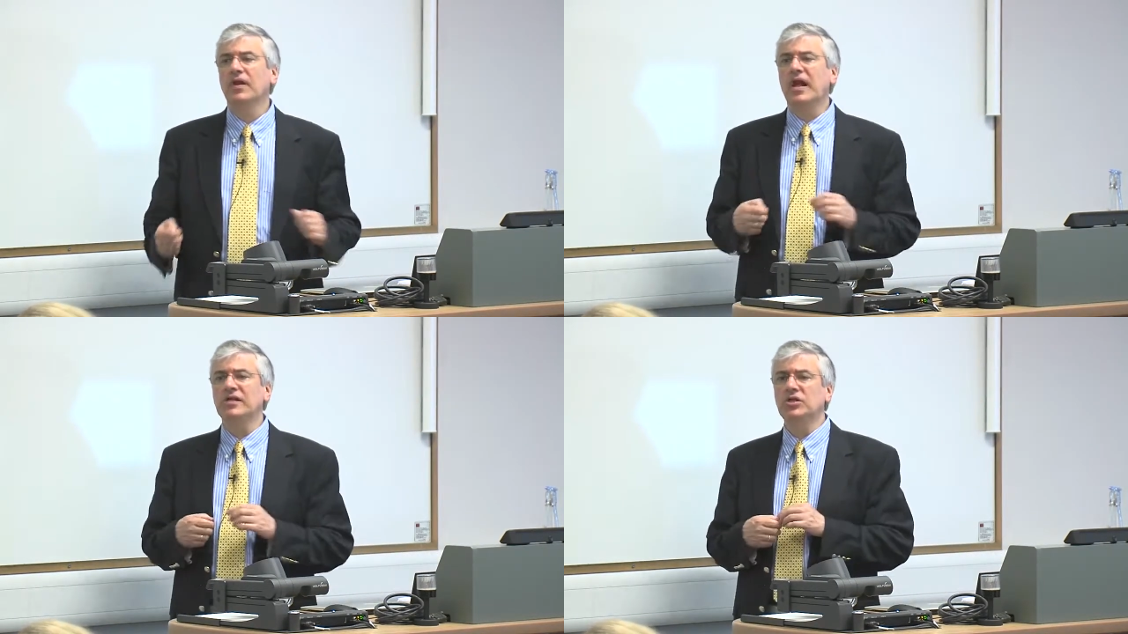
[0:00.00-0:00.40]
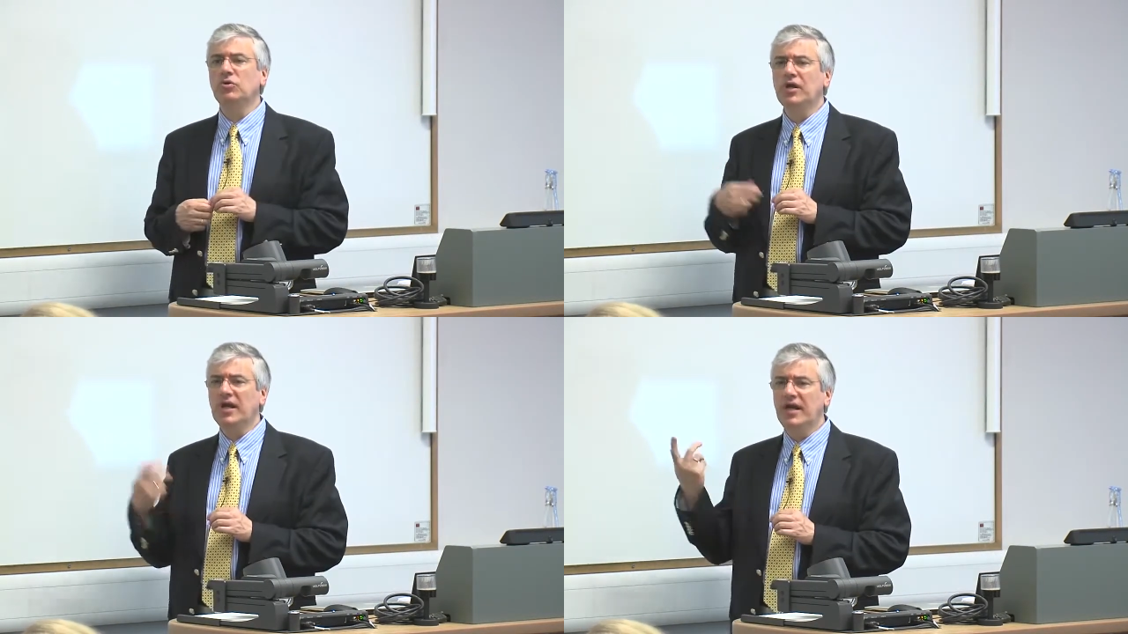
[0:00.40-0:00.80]

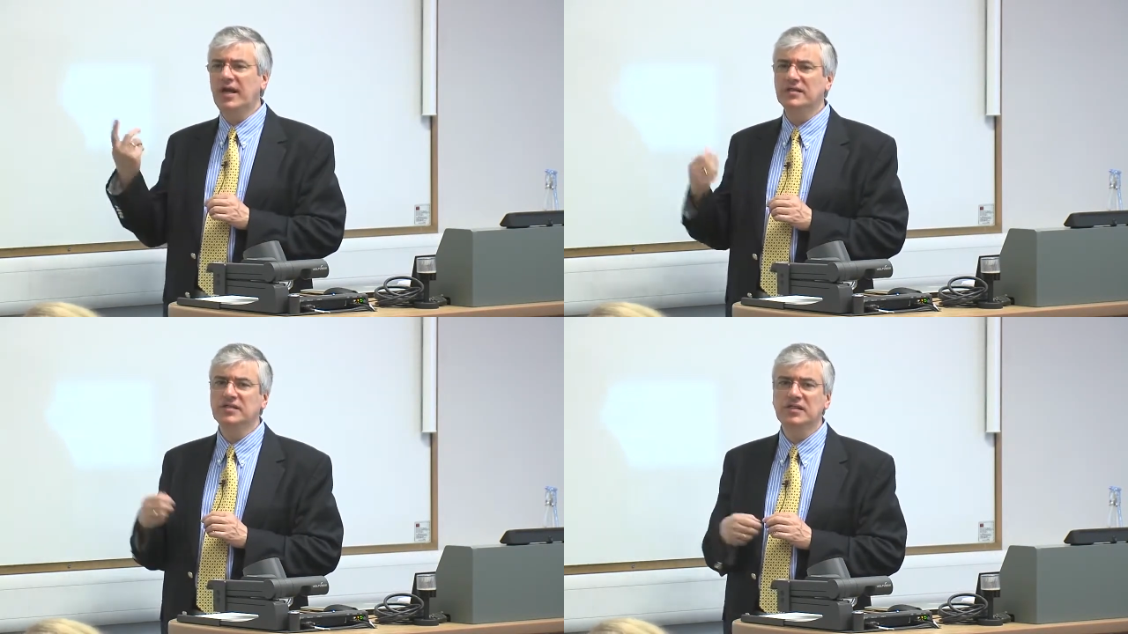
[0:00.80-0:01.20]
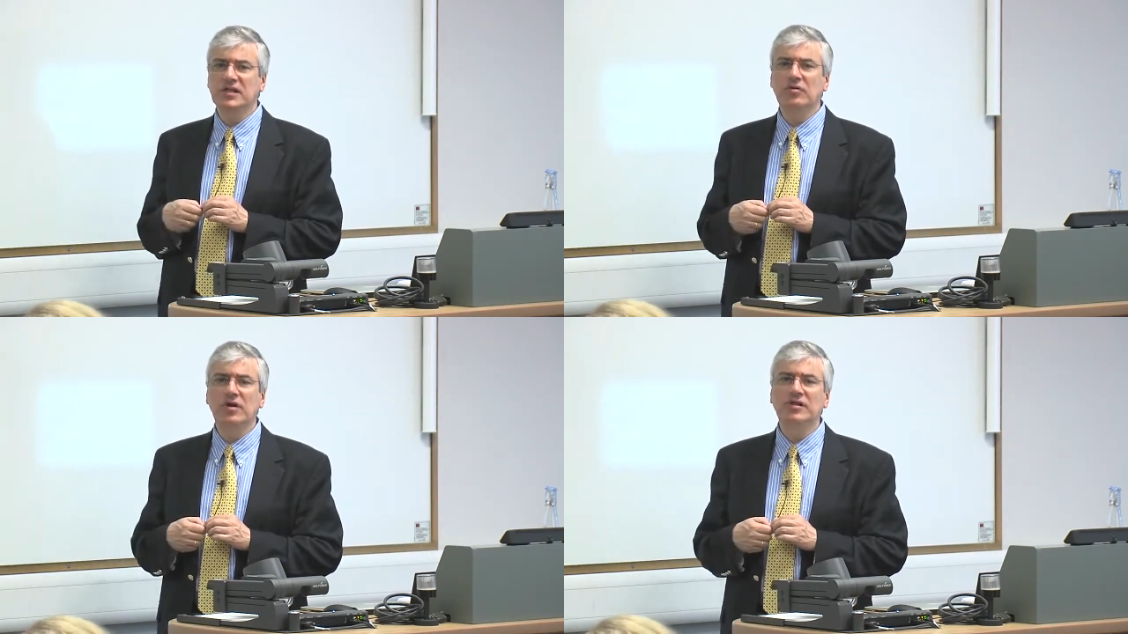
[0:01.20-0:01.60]
category highlighted
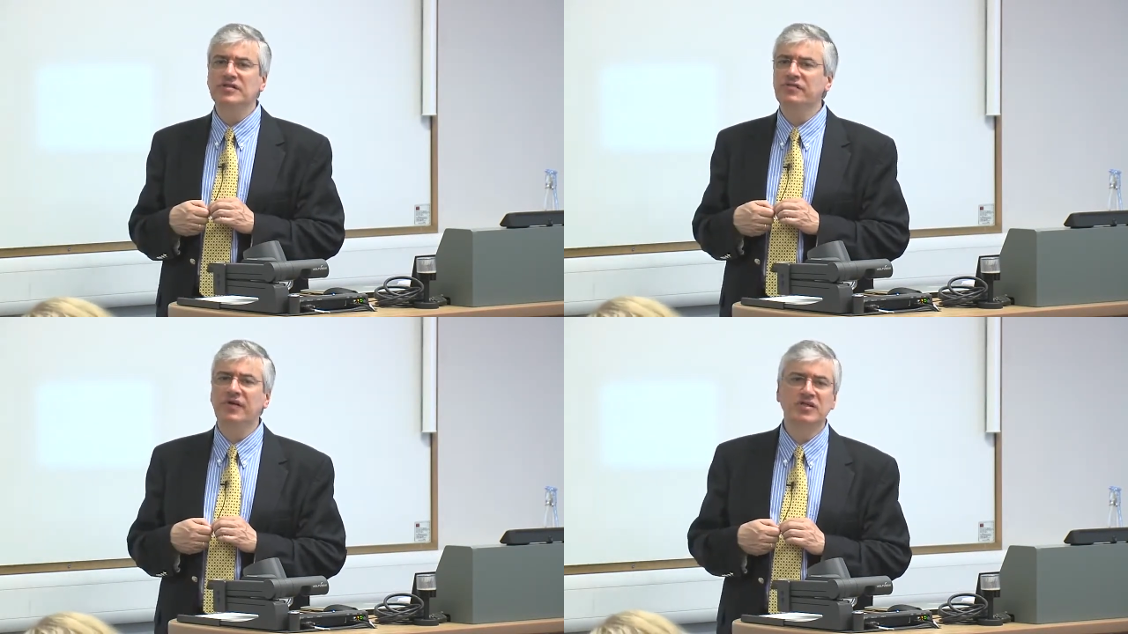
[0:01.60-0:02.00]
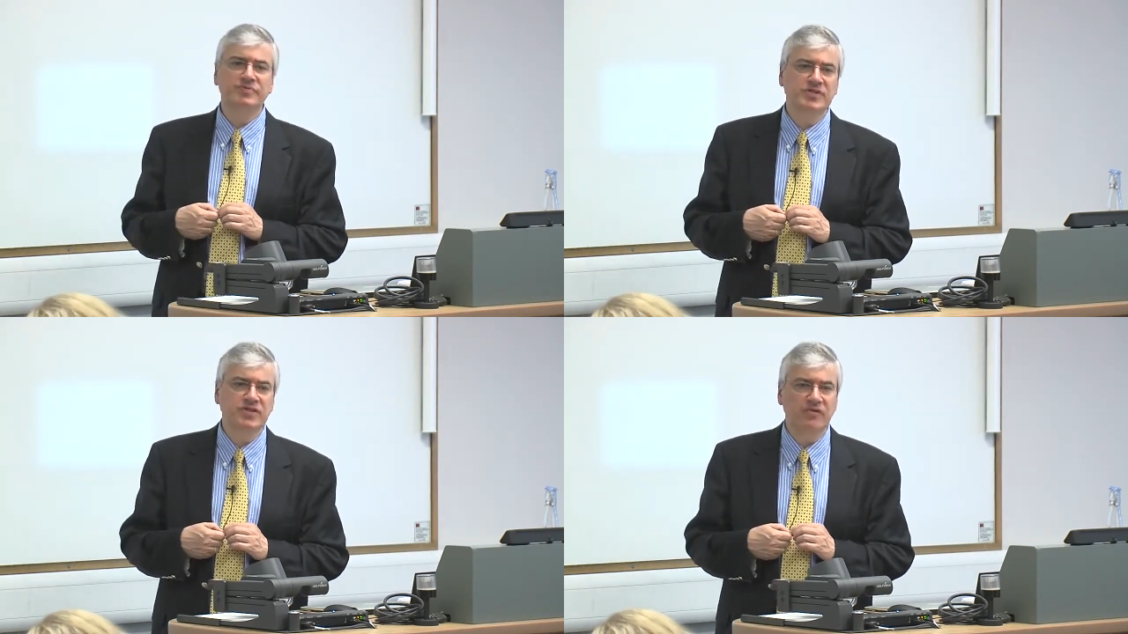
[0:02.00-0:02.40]
in green is a very
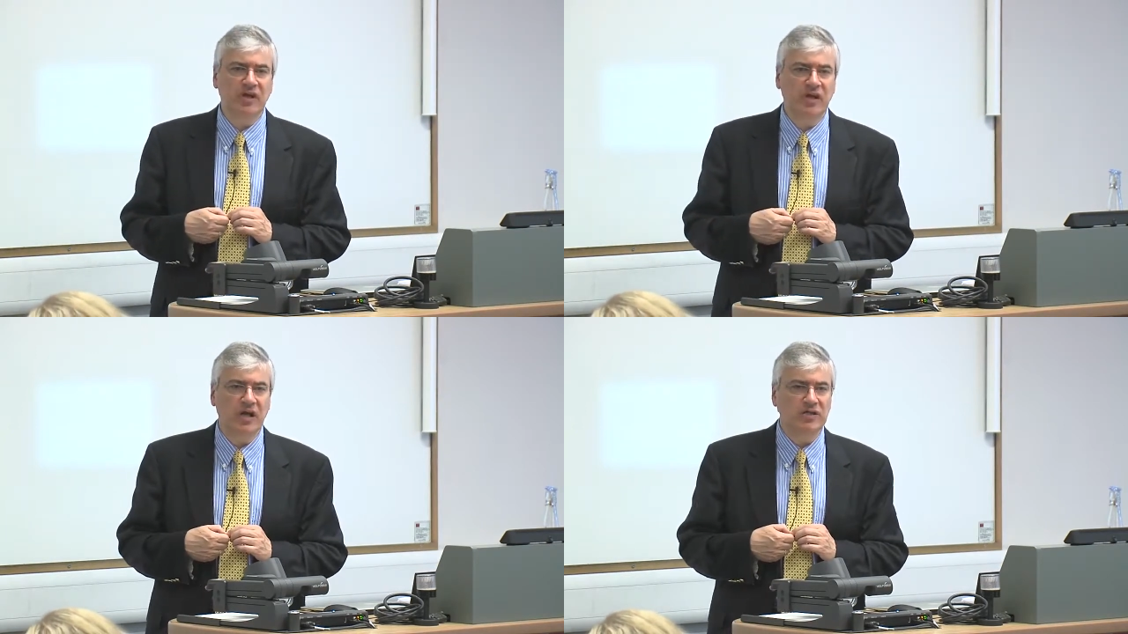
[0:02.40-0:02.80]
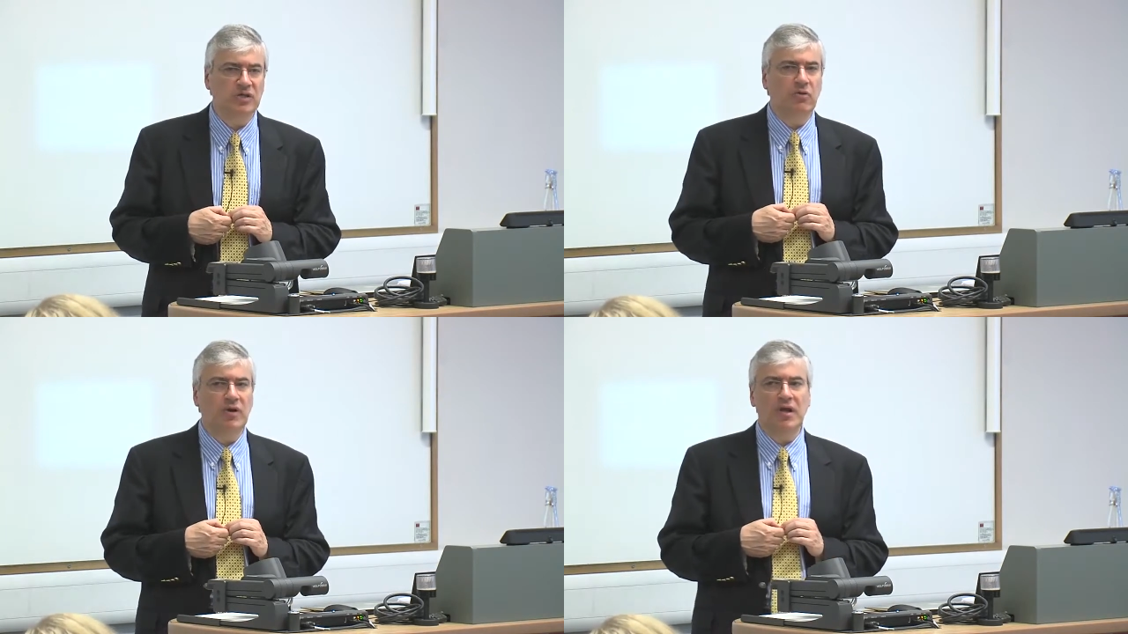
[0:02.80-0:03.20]
specific
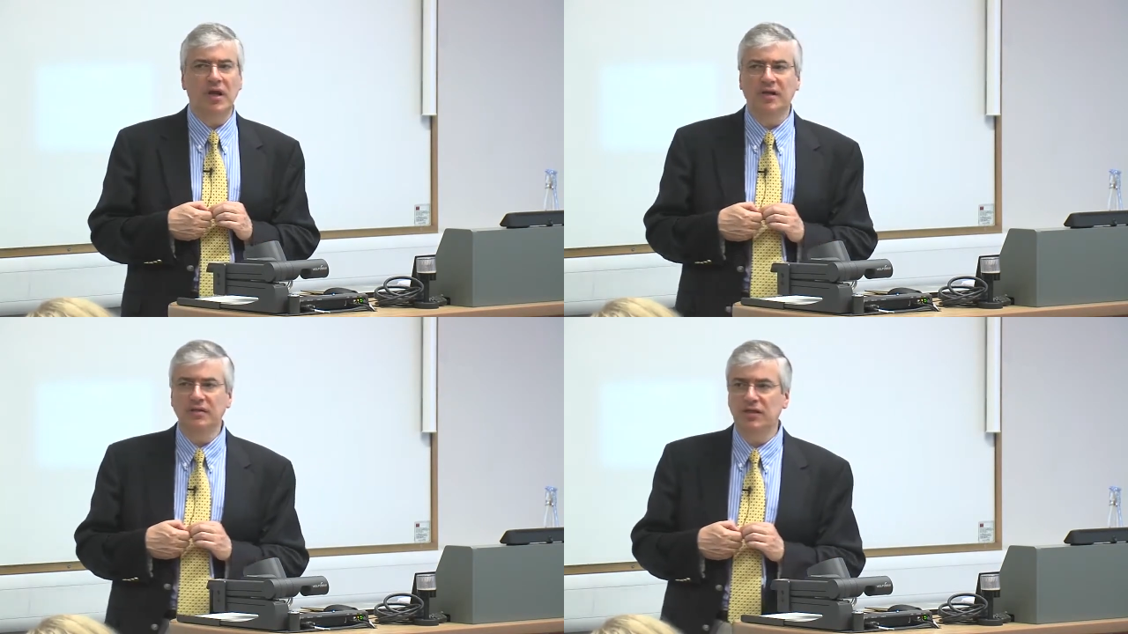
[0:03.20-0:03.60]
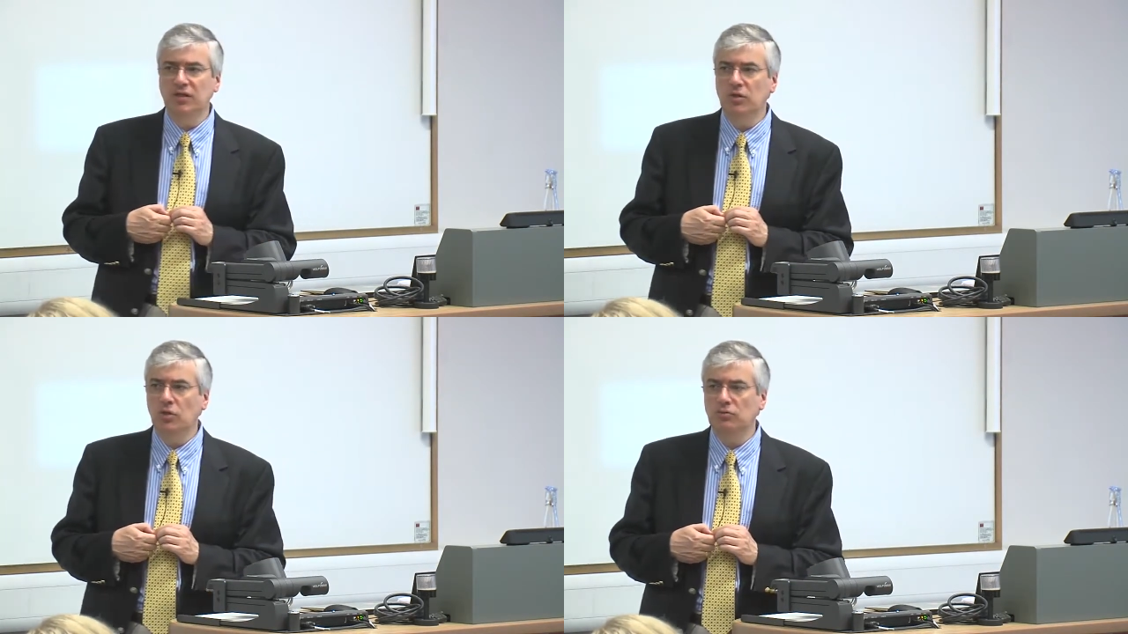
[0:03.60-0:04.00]
category and
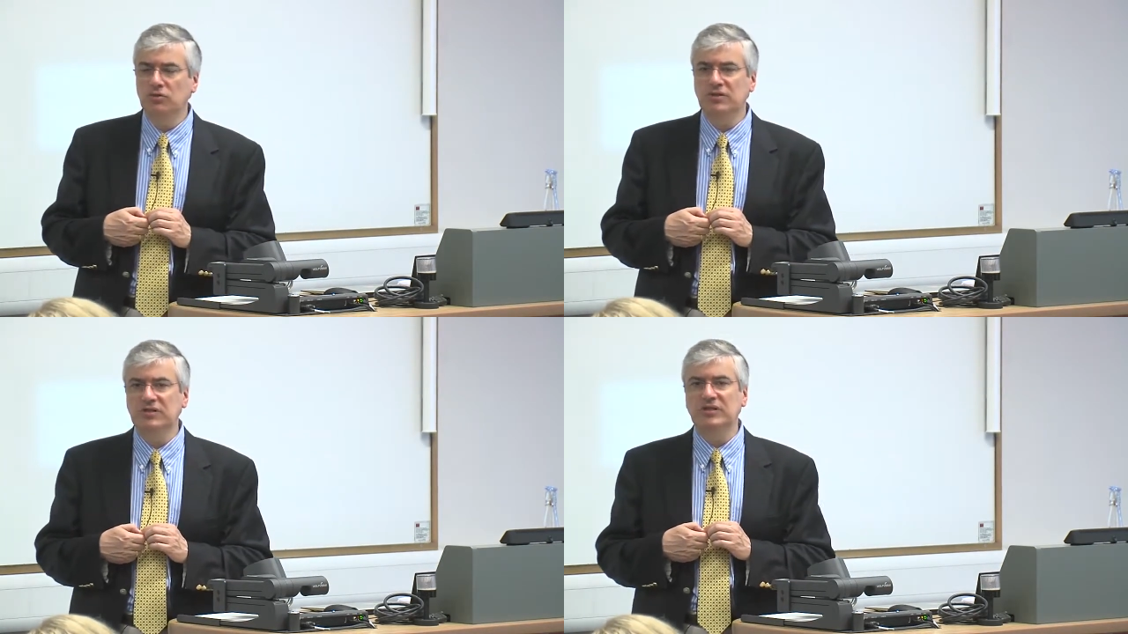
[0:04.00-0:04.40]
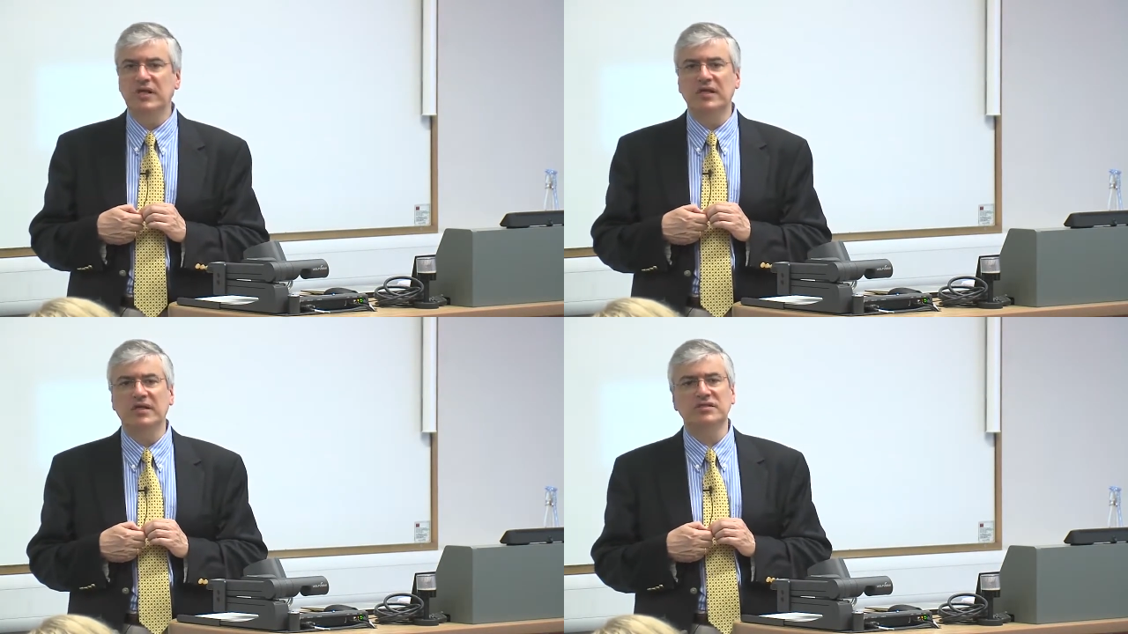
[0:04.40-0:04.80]
need not
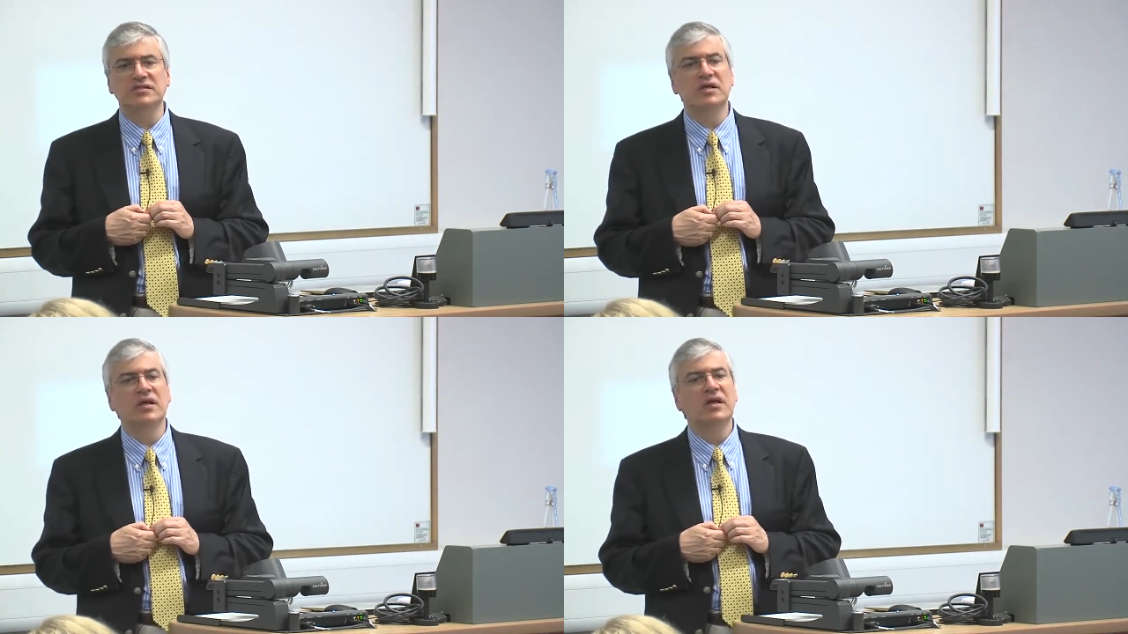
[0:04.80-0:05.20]
detain us.